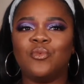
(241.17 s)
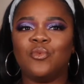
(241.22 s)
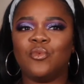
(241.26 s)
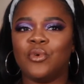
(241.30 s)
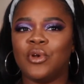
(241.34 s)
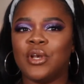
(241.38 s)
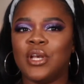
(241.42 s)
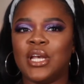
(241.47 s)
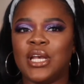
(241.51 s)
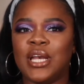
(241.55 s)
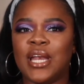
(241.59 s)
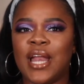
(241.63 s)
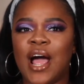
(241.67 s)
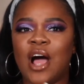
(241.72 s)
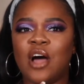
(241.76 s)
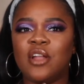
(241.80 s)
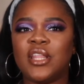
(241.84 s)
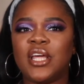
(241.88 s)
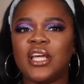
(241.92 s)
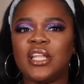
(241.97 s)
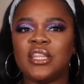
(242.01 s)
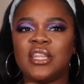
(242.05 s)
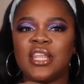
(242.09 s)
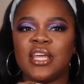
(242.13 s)
Now
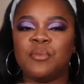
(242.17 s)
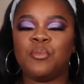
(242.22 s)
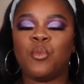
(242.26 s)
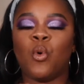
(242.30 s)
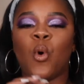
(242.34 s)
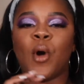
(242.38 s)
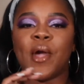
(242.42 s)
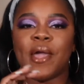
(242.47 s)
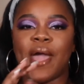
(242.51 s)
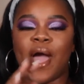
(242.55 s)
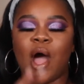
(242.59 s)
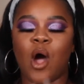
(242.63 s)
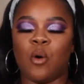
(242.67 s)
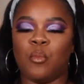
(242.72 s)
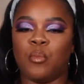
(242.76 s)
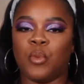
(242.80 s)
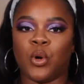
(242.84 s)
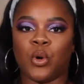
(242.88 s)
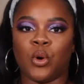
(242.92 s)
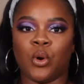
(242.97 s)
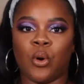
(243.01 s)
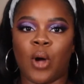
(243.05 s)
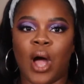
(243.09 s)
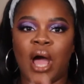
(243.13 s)
that they point out
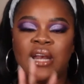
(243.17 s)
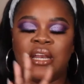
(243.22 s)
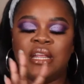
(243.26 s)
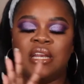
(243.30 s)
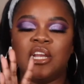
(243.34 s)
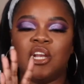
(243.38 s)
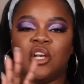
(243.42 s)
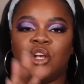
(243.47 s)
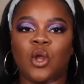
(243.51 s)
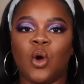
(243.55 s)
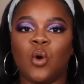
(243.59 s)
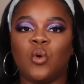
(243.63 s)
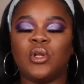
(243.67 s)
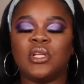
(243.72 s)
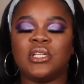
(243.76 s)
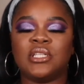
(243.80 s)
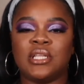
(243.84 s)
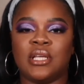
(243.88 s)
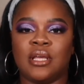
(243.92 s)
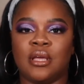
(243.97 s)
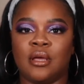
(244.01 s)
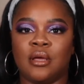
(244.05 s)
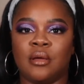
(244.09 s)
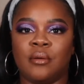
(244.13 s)
Pearl, I didn't notice
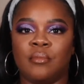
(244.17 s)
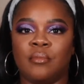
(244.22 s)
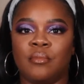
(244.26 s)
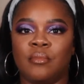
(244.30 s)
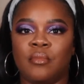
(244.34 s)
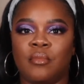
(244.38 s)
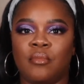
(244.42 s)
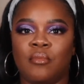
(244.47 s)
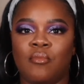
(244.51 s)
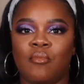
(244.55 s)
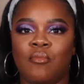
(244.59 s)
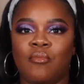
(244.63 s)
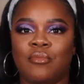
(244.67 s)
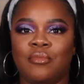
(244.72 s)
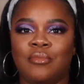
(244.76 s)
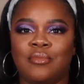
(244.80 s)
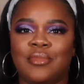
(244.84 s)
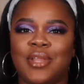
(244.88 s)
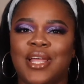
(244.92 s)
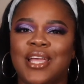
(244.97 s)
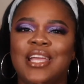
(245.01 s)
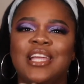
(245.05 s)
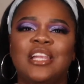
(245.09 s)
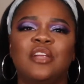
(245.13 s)
him.
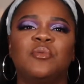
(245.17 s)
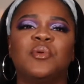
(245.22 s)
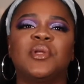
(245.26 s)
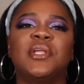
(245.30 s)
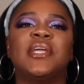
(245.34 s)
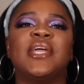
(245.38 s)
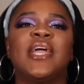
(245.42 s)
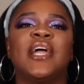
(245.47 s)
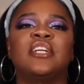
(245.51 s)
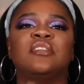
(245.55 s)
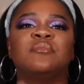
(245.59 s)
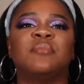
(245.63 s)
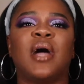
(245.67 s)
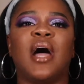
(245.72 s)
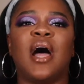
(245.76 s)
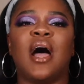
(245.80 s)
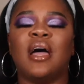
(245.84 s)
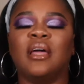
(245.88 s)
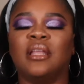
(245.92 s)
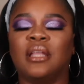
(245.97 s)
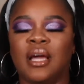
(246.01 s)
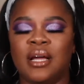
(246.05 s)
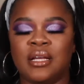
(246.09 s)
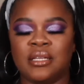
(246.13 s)
Like, he didn't really catch my
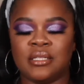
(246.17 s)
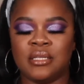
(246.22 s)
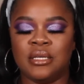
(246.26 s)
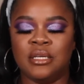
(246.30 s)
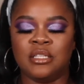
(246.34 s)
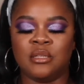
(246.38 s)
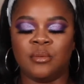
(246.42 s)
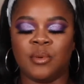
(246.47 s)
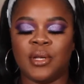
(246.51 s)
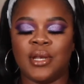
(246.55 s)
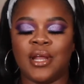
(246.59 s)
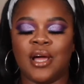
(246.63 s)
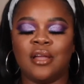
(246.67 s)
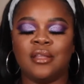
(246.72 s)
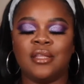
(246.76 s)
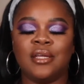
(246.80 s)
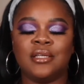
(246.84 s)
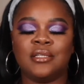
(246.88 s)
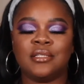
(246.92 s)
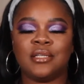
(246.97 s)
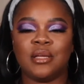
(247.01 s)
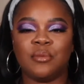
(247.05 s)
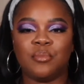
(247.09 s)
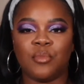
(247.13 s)
eye last season, but now they
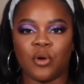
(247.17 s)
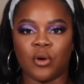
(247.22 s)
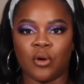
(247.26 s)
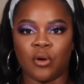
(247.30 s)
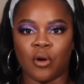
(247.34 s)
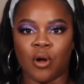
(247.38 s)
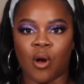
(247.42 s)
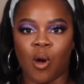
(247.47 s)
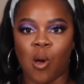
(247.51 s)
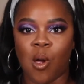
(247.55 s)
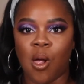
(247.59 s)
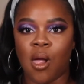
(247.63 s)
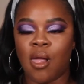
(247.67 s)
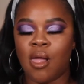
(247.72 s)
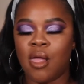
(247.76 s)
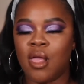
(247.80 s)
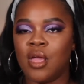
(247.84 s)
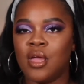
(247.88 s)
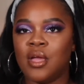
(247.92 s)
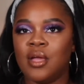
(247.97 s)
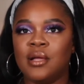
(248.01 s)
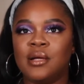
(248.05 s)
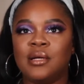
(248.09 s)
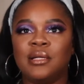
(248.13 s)
see Pearl.
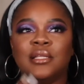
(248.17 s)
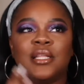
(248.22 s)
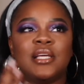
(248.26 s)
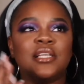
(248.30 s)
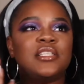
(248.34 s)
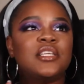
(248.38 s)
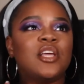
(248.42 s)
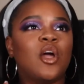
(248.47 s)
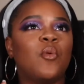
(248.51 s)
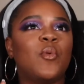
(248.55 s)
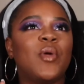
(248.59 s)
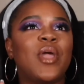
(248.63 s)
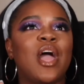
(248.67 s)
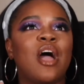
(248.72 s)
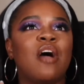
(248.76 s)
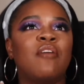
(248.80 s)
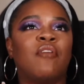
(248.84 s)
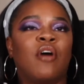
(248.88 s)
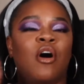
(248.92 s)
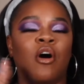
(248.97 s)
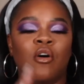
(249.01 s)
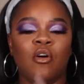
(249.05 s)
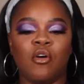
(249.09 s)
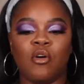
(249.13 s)
Listen, y'all, we have
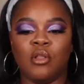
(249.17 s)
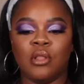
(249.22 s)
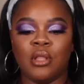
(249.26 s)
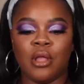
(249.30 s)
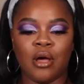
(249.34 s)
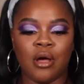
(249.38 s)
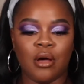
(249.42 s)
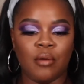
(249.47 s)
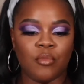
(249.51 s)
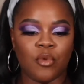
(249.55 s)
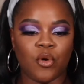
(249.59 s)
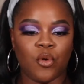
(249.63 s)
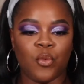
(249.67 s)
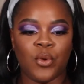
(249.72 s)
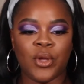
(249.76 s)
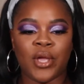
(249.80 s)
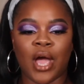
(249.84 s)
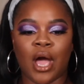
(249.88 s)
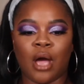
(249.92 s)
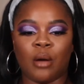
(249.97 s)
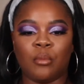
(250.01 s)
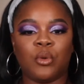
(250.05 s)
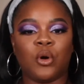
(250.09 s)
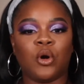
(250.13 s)
Uncle Lump, we
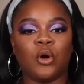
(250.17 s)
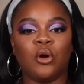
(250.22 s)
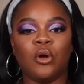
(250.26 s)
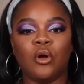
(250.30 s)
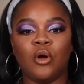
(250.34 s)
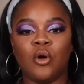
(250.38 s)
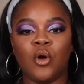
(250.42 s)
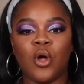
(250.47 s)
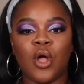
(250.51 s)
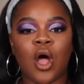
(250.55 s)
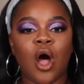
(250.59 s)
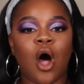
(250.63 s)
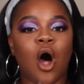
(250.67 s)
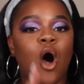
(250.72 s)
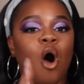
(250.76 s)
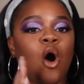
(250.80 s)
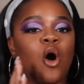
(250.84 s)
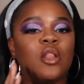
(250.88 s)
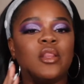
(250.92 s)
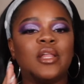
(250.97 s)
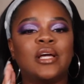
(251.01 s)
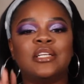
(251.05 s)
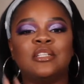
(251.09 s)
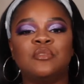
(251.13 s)
got Pearl.
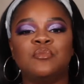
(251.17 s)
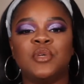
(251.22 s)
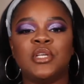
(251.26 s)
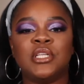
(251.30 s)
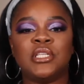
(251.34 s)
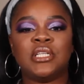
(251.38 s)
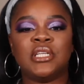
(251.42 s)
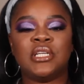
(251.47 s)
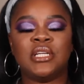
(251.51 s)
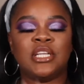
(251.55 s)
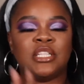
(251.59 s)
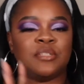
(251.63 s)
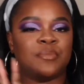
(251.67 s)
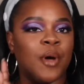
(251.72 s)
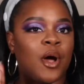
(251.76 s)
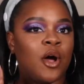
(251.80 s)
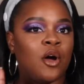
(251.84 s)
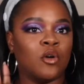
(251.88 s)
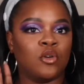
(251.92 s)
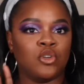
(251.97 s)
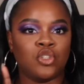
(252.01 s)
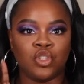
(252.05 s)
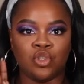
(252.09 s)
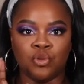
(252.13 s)
All that's missing is my
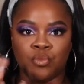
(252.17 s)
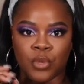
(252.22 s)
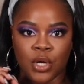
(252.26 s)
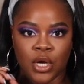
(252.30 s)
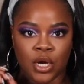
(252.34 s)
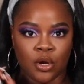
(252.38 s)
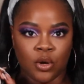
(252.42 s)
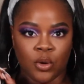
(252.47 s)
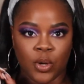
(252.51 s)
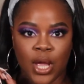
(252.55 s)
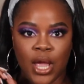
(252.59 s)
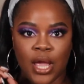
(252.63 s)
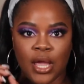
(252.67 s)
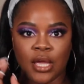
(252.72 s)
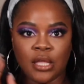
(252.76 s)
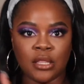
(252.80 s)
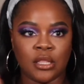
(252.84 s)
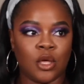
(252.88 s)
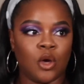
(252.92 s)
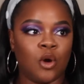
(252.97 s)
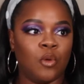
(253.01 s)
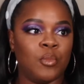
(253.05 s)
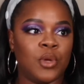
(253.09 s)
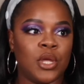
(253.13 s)
Uncle Junebug, okay? And
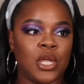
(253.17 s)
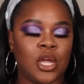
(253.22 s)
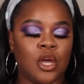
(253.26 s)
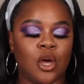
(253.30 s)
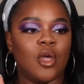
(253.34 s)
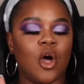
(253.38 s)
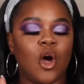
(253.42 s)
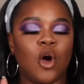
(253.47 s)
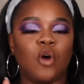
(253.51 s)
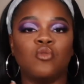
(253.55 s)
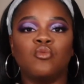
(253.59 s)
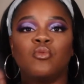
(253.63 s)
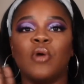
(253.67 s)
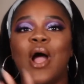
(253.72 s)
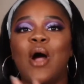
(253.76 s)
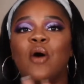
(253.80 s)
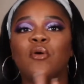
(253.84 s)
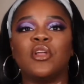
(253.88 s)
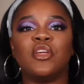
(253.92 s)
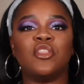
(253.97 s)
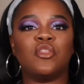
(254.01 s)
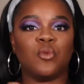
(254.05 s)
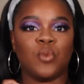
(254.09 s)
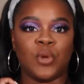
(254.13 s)
there'll be a
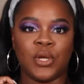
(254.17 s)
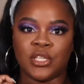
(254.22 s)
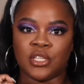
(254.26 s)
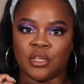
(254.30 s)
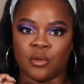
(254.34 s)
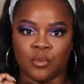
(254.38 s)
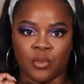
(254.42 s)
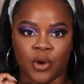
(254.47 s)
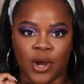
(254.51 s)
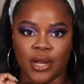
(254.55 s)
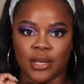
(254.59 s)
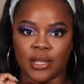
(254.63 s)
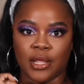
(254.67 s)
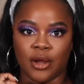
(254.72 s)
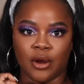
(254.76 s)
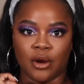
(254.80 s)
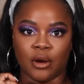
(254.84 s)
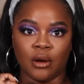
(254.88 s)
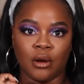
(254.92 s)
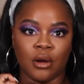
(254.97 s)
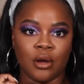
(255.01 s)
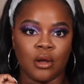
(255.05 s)
rowdy threesome right there.